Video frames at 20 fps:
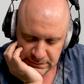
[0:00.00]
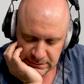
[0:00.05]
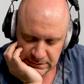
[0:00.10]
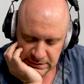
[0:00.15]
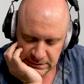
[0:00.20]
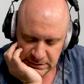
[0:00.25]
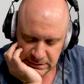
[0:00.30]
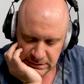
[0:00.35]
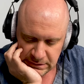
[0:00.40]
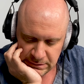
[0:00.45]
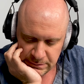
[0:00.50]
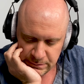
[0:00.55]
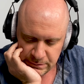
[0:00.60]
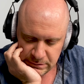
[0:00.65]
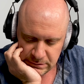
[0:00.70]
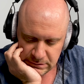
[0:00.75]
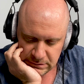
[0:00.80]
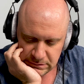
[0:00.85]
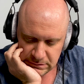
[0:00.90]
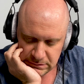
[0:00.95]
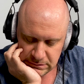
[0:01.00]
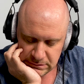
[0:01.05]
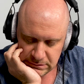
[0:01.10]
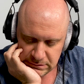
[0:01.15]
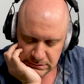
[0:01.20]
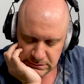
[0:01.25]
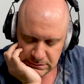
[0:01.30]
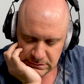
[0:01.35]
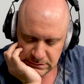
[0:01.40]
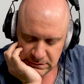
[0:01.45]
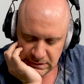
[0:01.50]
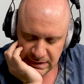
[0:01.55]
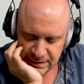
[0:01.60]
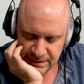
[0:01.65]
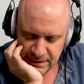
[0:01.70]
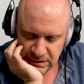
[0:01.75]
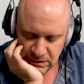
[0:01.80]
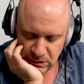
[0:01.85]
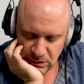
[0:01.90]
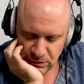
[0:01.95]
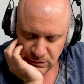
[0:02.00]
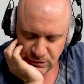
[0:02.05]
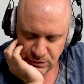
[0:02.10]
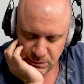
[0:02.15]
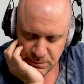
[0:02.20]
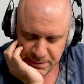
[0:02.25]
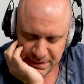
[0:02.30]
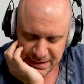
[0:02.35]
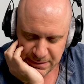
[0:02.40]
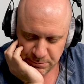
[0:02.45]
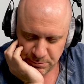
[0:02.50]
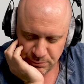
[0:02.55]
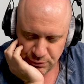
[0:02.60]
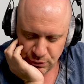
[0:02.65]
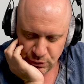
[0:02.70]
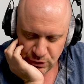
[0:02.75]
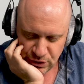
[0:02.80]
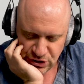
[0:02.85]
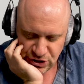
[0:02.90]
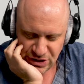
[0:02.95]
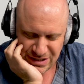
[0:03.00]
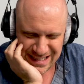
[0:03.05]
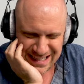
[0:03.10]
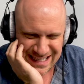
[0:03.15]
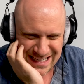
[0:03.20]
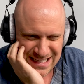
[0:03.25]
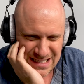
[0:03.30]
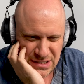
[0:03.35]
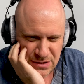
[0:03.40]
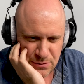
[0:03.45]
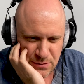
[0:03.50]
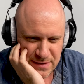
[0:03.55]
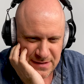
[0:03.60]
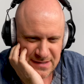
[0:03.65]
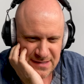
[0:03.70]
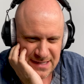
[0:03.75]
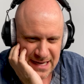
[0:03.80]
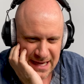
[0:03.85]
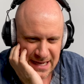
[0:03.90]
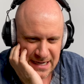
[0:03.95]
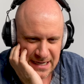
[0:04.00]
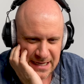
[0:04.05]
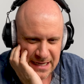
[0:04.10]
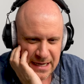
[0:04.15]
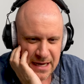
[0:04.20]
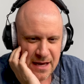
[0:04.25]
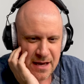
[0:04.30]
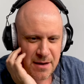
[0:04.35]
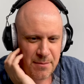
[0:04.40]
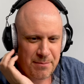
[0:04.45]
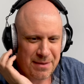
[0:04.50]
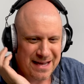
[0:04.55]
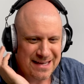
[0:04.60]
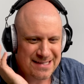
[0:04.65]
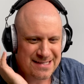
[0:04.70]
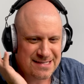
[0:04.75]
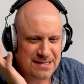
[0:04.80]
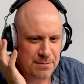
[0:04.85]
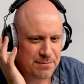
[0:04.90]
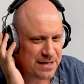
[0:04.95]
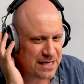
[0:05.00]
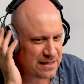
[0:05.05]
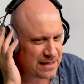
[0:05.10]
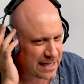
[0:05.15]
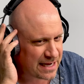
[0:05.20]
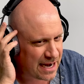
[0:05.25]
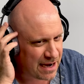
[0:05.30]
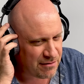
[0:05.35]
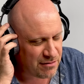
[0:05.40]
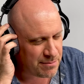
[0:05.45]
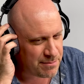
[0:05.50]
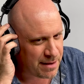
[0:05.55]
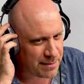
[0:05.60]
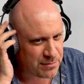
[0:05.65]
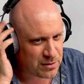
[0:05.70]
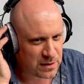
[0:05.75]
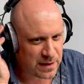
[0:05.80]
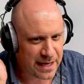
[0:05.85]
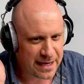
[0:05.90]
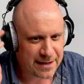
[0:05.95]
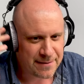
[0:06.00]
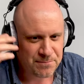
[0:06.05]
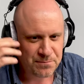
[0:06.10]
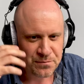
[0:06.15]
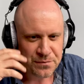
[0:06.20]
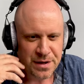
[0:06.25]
Mm-hmm. And then also being pushed into insanity by somebody like, I remember like